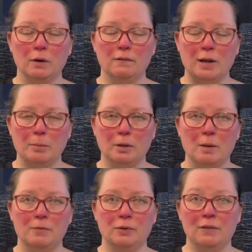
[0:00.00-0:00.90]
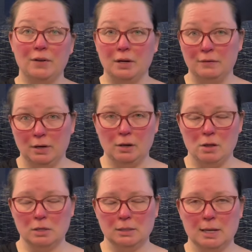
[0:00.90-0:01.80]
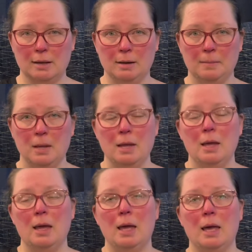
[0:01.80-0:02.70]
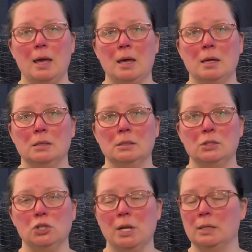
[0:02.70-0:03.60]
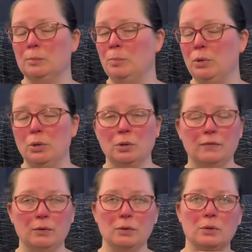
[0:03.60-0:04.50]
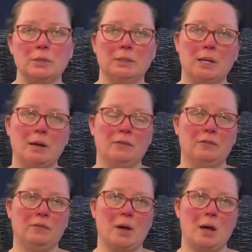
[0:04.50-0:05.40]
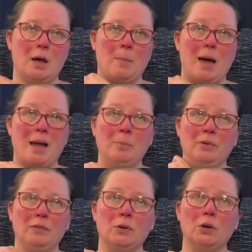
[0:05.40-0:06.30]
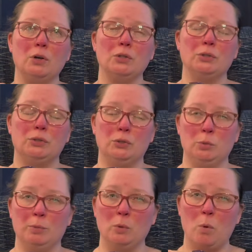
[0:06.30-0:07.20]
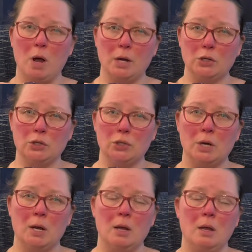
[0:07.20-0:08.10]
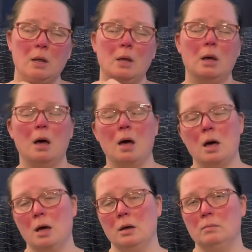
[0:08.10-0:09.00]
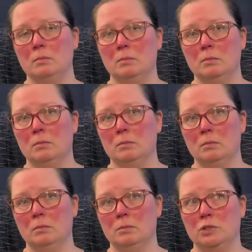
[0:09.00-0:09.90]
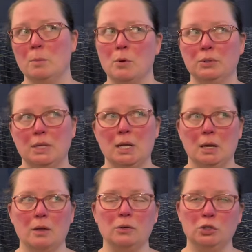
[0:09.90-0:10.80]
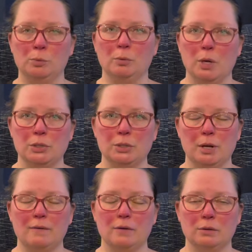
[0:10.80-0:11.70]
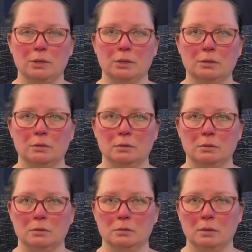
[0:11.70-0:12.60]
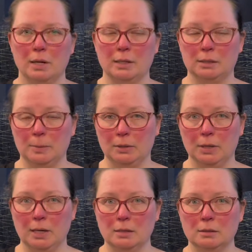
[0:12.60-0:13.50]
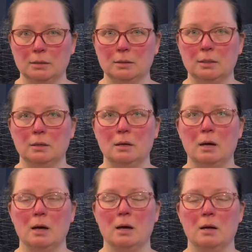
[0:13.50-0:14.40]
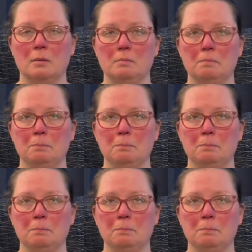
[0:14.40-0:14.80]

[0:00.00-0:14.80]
fiber club for a very, very long time, and she has beautiful stuff. I prefer her superwash to most any other superwash that I've ever experienced. I